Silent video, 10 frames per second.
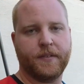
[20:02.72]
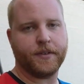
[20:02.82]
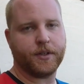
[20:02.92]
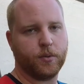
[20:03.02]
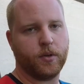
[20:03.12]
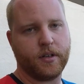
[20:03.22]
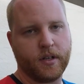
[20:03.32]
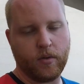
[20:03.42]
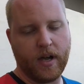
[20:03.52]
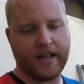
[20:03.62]
you're wondering
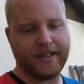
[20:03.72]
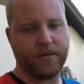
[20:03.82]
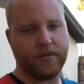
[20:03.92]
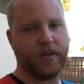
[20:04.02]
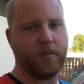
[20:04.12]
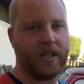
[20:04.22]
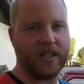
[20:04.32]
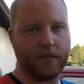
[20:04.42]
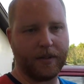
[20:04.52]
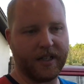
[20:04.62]
why I didn't film it, it's
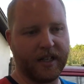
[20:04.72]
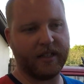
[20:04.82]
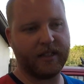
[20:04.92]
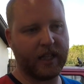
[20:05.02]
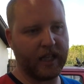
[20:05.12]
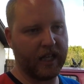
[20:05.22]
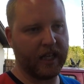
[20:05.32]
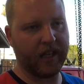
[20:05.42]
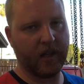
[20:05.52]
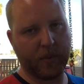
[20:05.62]
because the
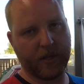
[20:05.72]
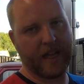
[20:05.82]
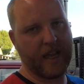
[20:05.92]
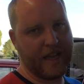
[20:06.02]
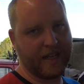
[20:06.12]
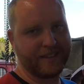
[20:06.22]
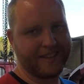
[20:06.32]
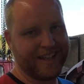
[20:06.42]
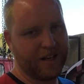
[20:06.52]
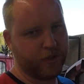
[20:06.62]
helper I had is
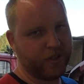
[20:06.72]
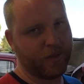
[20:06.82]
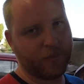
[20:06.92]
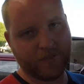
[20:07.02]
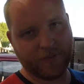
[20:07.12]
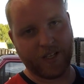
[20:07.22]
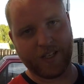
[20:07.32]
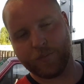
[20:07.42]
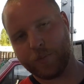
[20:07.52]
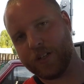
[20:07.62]
not really a big fan
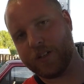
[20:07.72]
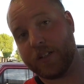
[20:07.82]
of being on